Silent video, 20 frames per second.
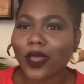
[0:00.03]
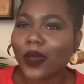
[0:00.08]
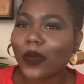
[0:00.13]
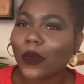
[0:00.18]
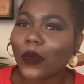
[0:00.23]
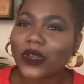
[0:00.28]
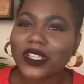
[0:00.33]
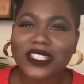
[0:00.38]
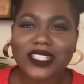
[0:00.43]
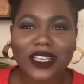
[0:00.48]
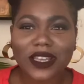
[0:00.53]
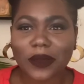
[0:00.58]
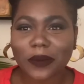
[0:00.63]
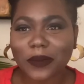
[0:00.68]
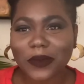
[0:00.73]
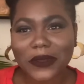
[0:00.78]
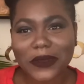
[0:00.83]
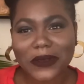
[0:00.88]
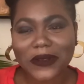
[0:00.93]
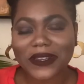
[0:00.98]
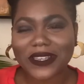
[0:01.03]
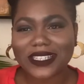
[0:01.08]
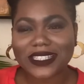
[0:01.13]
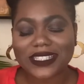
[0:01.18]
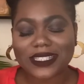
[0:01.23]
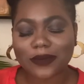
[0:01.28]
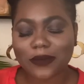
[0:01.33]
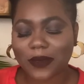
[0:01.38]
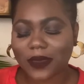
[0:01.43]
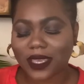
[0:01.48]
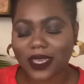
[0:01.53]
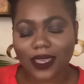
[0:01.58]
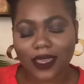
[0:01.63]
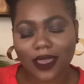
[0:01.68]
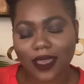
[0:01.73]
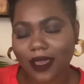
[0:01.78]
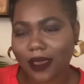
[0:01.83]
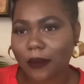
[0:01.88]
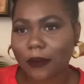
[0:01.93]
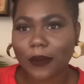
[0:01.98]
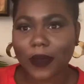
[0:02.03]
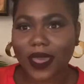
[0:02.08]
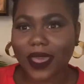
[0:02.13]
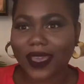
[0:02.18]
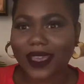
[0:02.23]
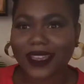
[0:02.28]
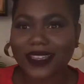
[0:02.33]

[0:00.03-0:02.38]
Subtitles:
What's up, y'all? It's me. I'm back,